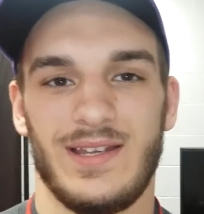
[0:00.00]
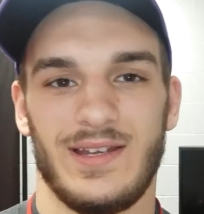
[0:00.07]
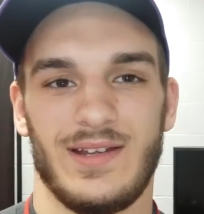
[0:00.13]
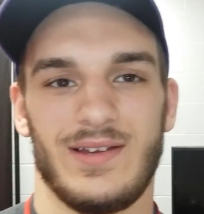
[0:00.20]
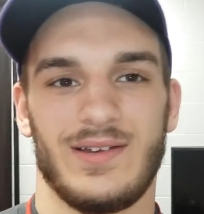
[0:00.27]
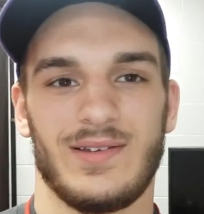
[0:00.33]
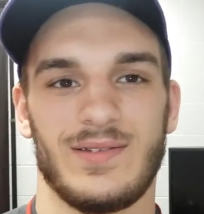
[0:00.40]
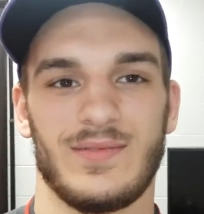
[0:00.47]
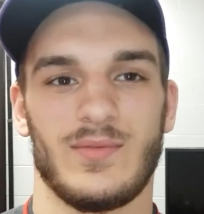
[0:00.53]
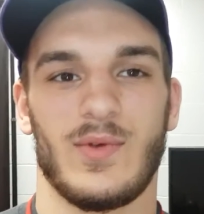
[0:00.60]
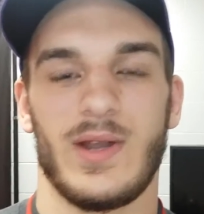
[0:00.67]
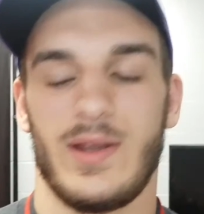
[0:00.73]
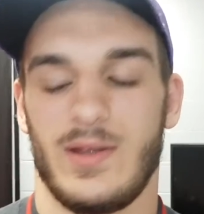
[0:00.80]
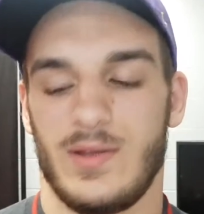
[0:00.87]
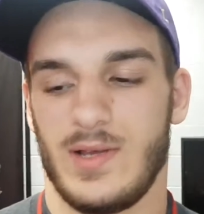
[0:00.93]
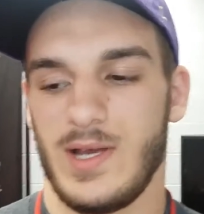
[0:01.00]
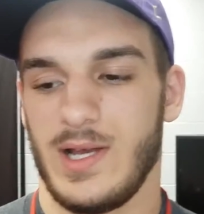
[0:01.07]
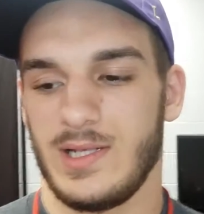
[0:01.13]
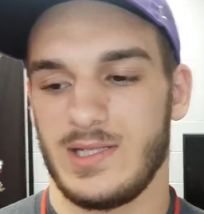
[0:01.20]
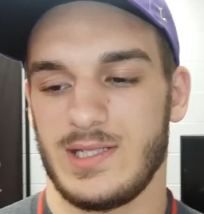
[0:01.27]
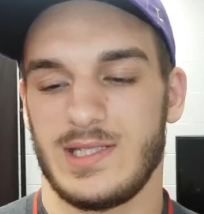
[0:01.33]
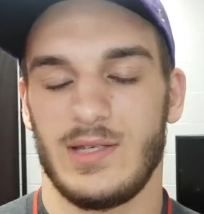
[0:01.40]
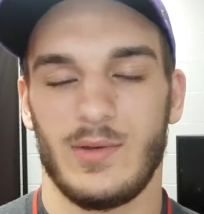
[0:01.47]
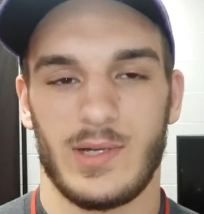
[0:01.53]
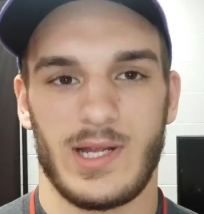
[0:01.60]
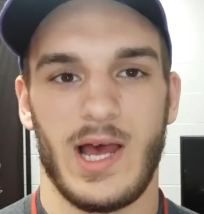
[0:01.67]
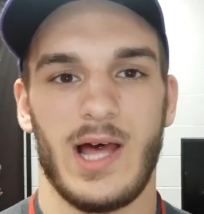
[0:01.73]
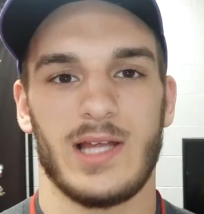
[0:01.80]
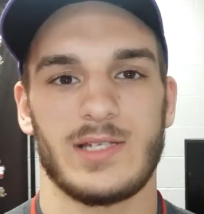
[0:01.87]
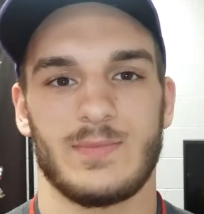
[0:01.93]
to see what
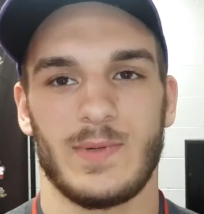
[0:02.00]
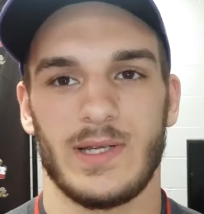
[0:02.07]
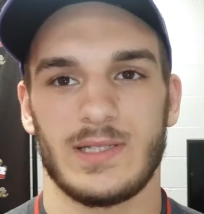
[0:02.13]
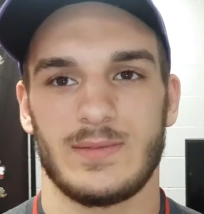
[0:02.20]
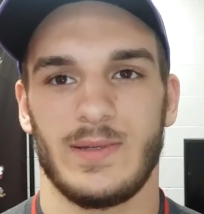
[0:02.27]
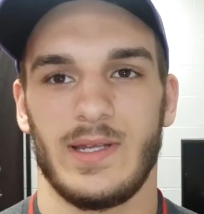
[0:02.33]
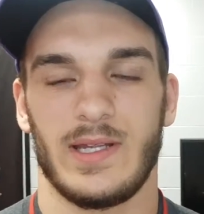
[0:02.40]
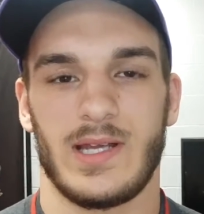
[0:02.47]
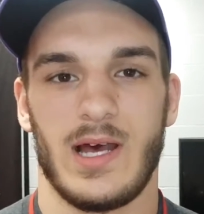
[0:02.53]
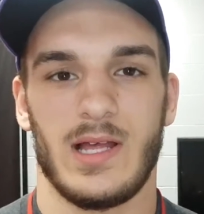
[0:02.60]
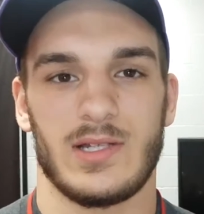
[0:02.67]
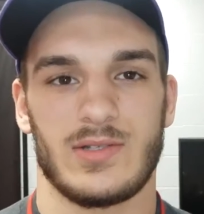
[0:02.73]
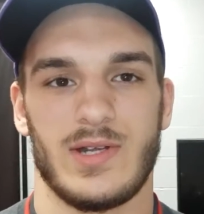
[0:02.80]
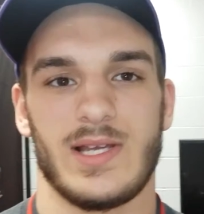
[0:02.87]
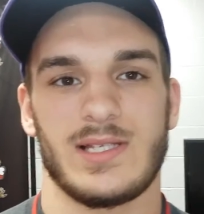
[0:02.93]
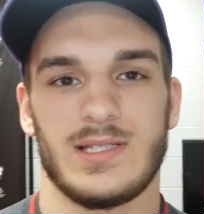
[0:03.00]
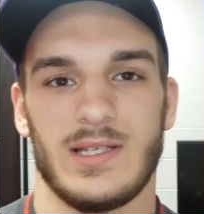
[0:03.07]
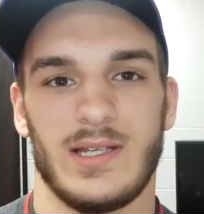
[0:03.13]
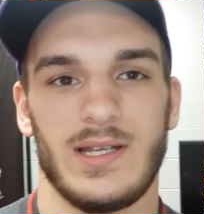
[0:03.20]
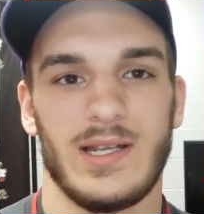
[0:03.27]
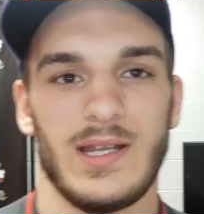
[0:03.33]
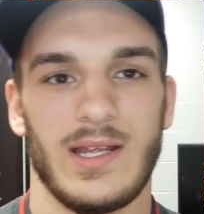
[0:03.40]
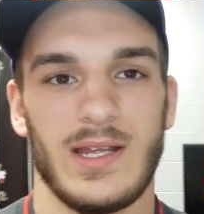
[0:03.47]
college brings me in college wrestling.